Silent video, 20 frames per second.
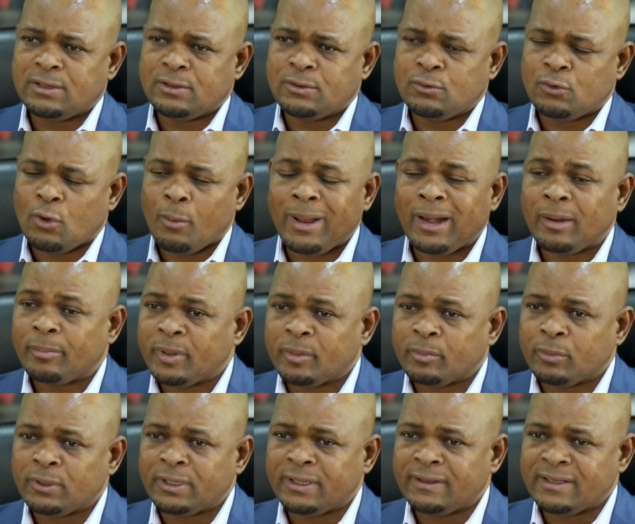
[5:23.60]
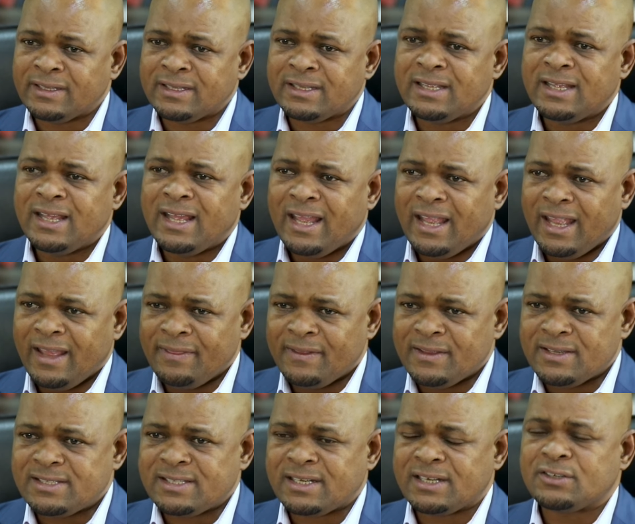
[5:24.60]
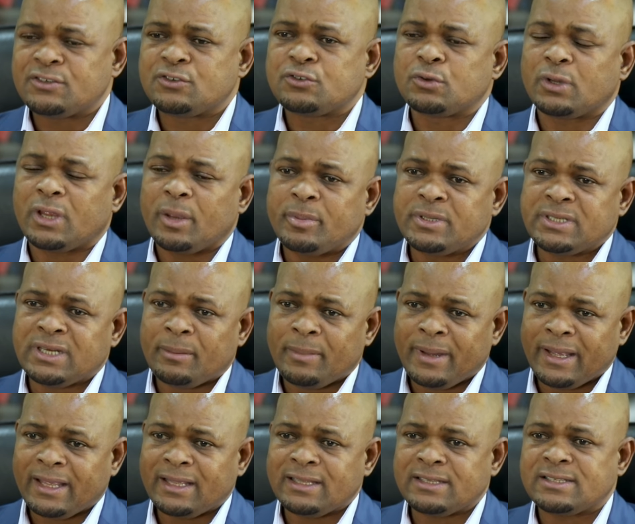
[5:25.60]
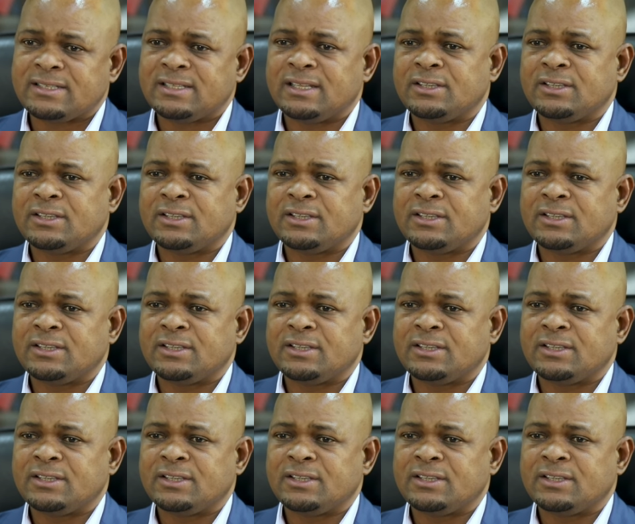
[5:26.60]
normal people in the street to capital markets.